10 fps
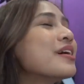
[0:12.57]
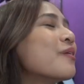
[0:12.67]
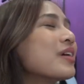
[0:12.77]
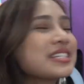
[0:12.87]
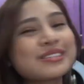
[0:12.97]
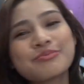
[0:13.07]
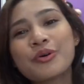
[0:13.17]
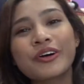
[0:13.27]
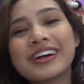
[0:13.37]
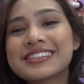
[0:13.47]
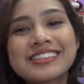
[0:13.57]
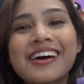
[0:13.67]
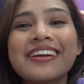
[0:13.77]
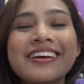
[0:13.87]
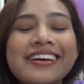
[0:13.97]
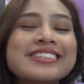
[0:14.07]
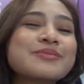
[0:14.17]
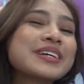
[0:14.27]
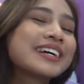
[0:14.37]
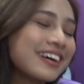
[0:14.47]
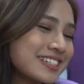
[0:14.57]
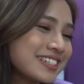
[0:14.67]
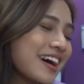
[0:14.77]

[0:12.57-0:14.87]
But what's more exciting is because